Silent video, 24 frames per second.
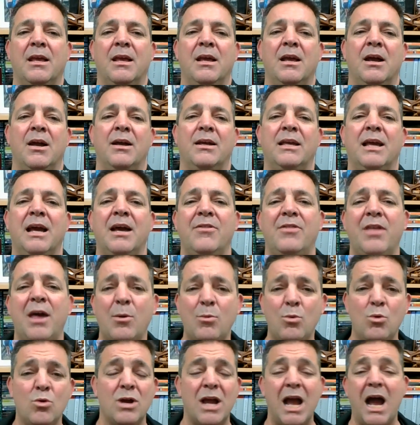Okay, that
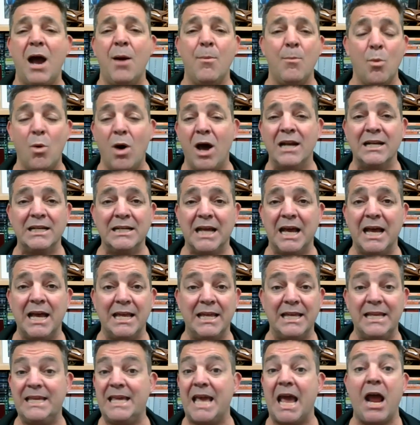will come one day,
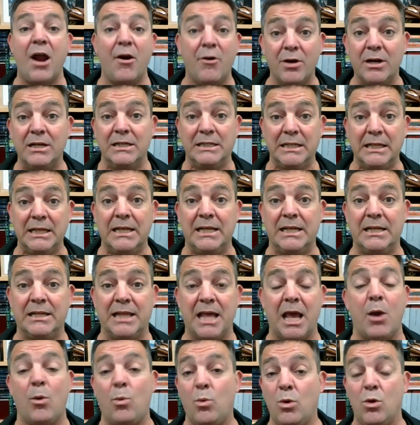guaranteed.
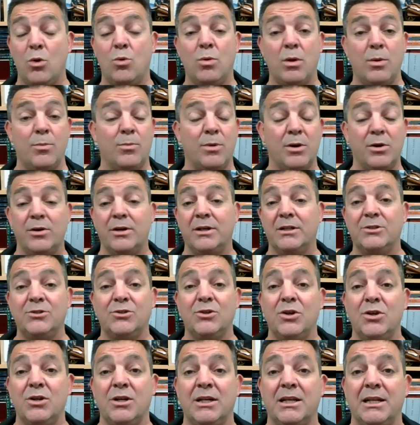That will, when we're in
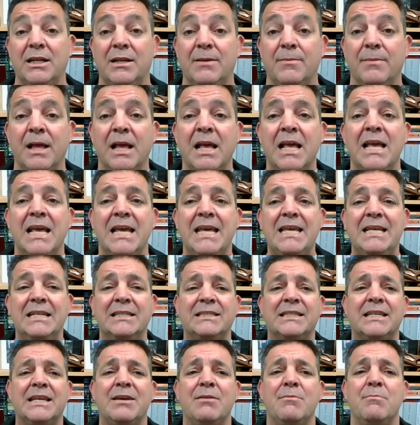eternity. He is
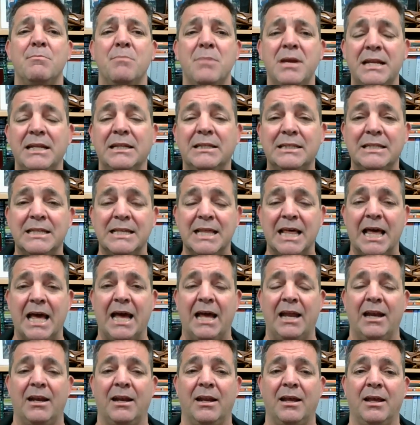committed to
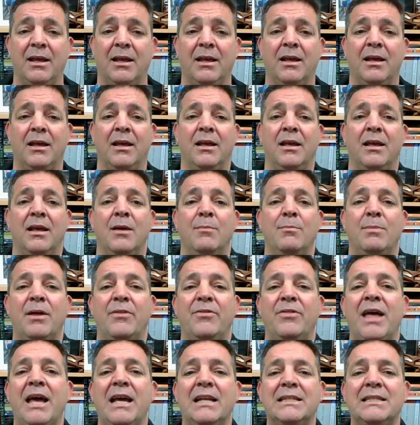that. But
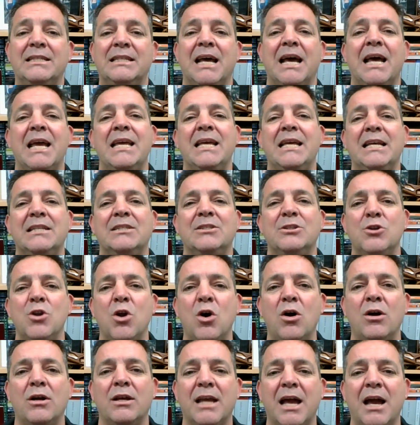that day has
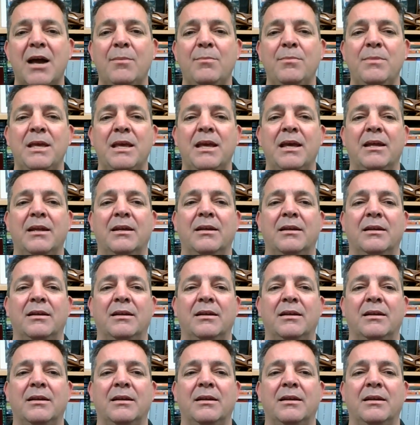not come yet.